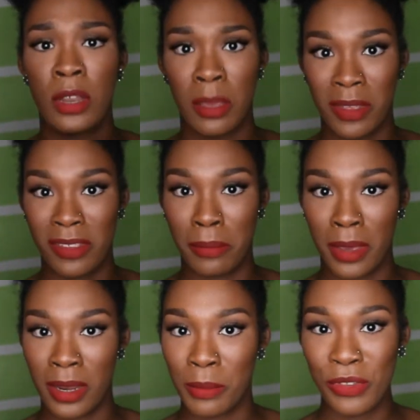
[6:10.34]
her name is
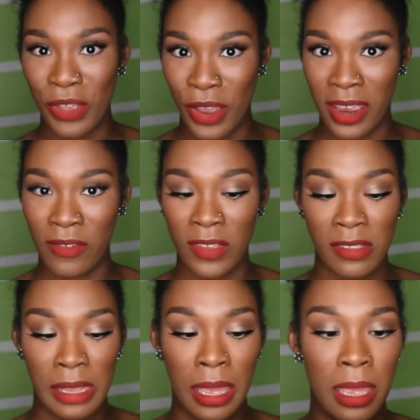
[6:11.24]
Abani. I'm sorry if
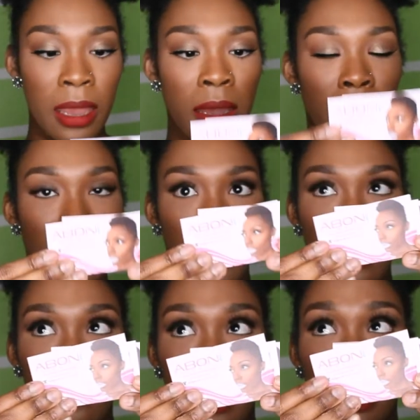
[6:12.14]
it's not,
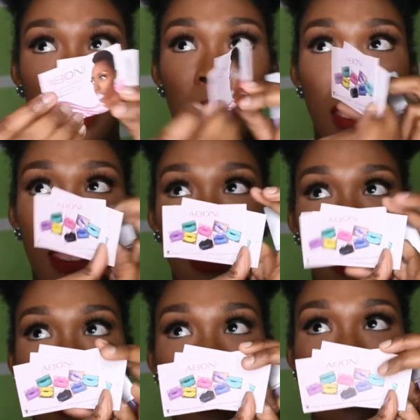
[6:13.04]
but Abani. And
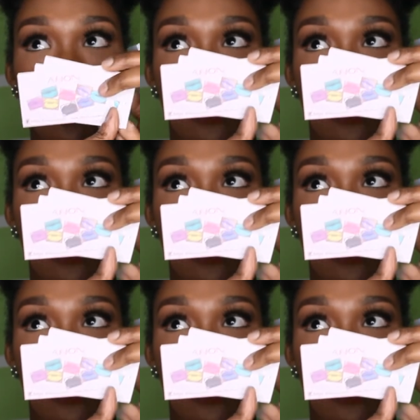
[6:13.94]
then her